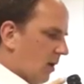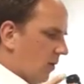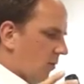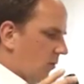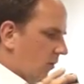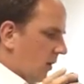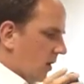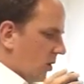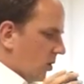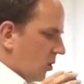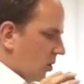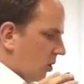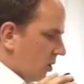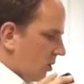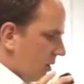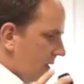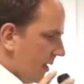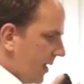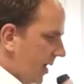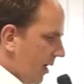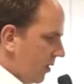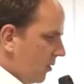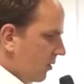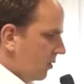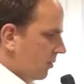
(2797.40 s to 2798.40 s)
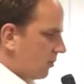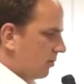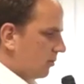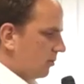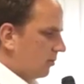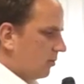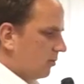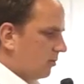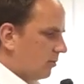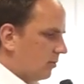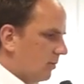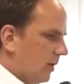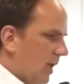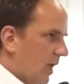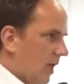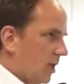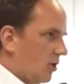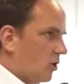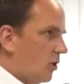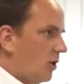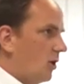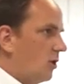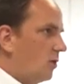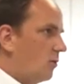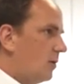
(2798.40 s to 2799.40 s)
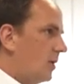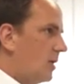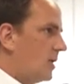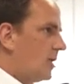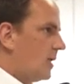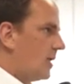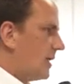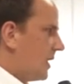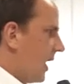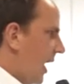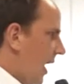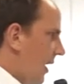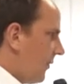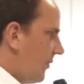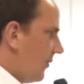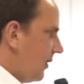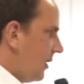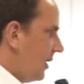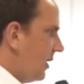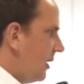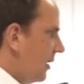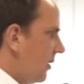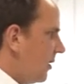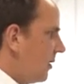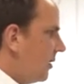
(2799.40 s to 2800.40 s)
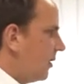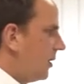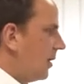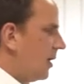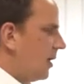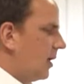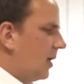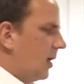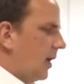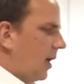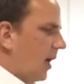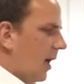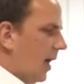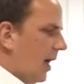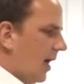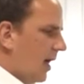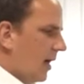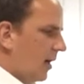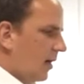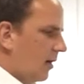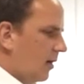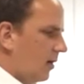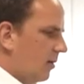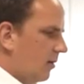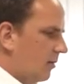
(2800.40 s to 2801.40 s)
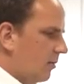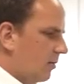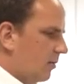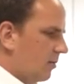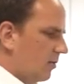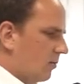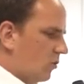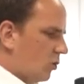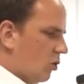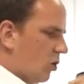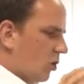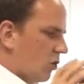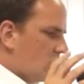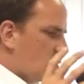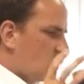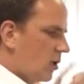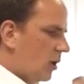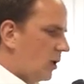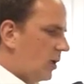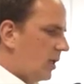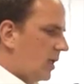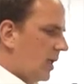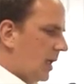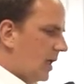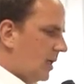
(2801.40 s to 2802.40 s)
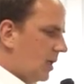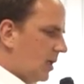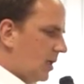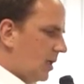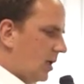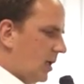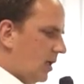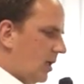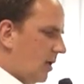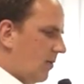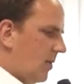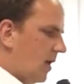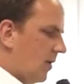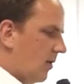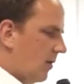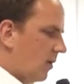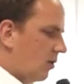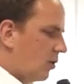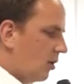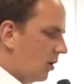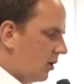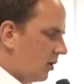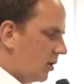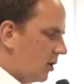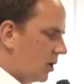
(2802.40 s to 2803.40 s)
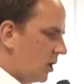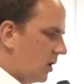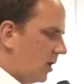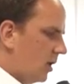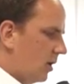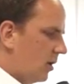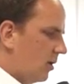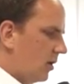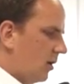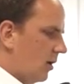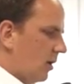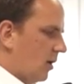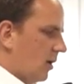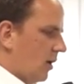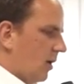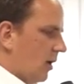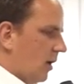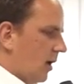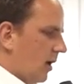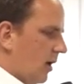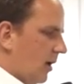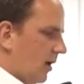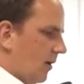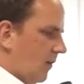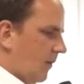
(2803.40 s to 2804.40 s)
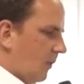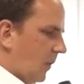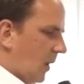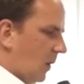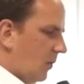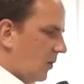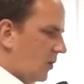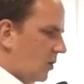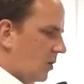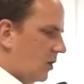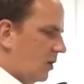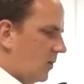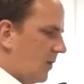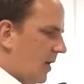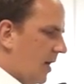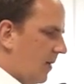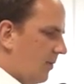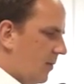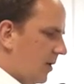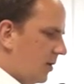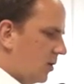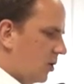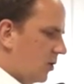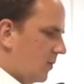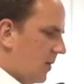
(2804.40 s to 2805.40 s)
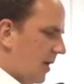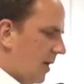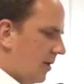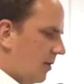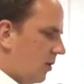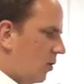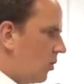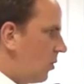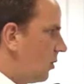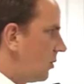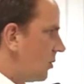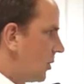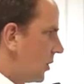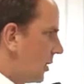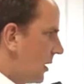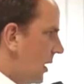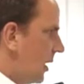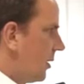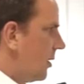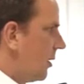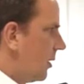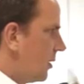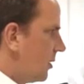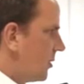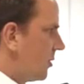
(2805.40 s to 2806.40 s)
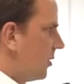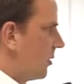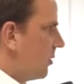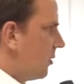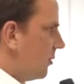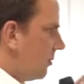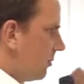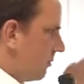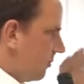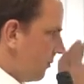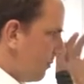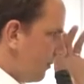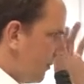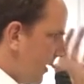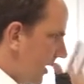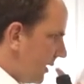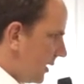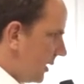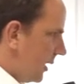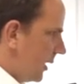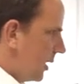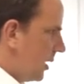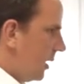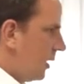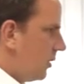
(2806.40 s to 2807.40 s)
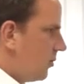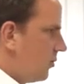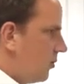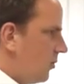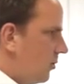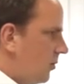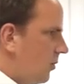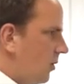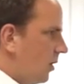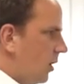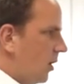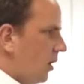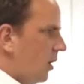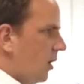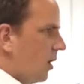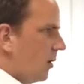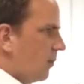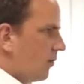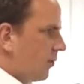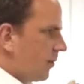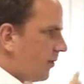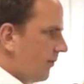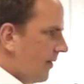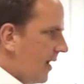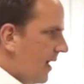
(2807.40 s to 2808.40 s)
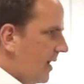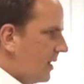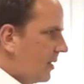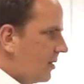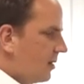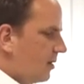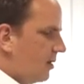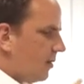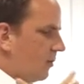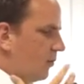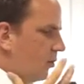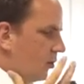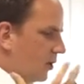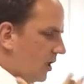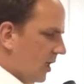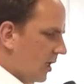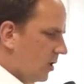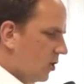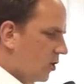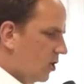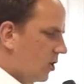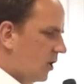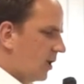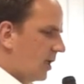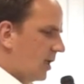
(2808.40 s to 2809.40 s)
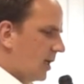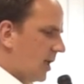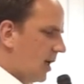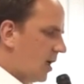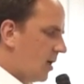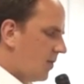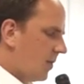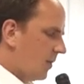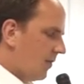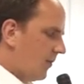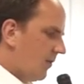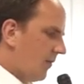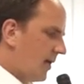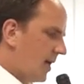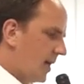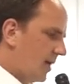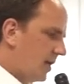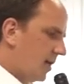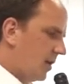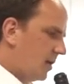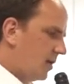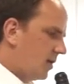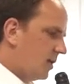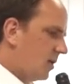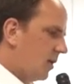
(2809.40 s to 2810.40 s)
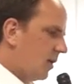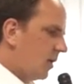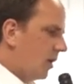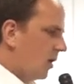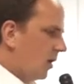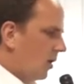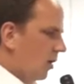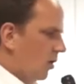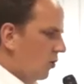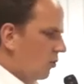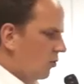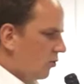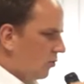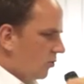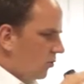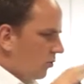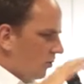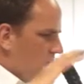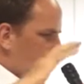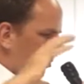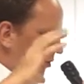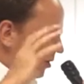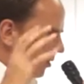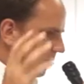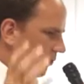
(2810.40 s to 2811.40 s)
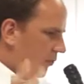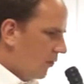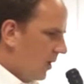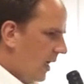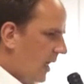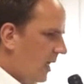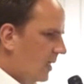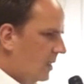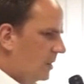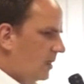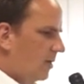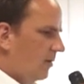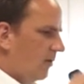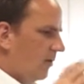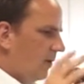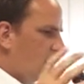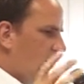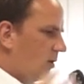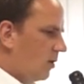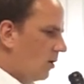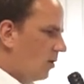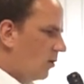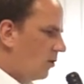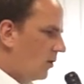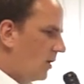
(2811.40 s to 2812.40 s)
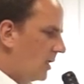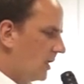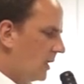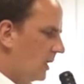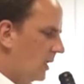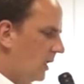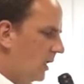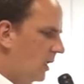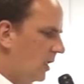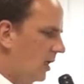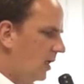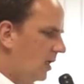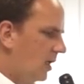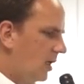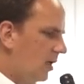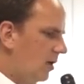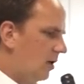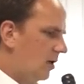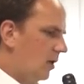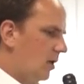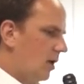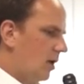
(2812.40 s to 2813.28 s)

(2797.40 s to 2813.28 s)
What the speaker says: which now, actually only since half a year, are consolidated in a methodology which is published by the Gold Standard. So basically to provide potentially carbon finance to comprehensively or holistically